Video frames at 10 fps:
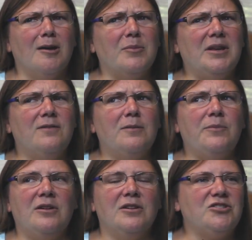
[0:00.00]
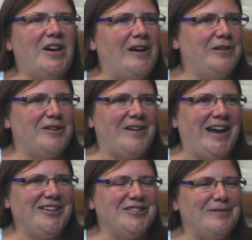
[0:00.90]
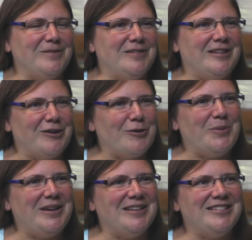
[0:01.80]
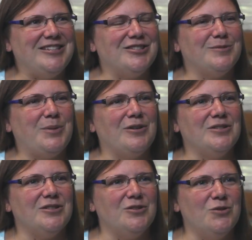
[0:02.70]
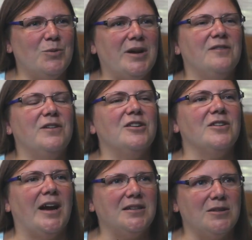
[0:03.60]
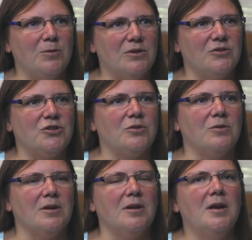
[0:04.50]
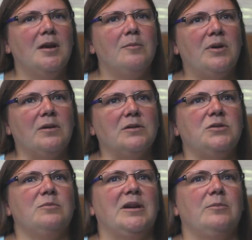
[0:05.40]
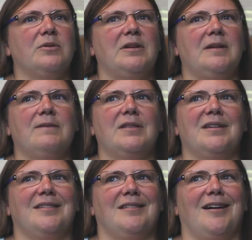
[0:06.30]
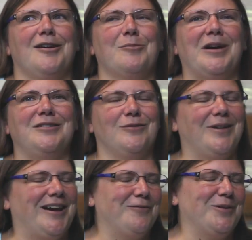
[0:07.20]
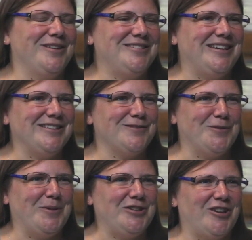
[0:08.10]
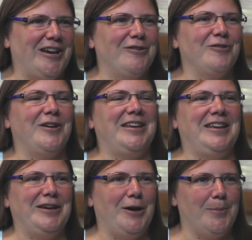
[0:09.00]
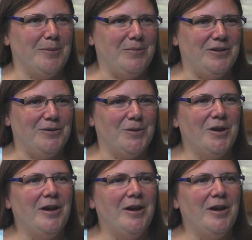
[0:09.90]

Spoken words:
even parent-child interaction therapy. It teaches parents a new way of interacting with their children. Parents who might believe that I don't have what it takes for my child or I can't help them heal,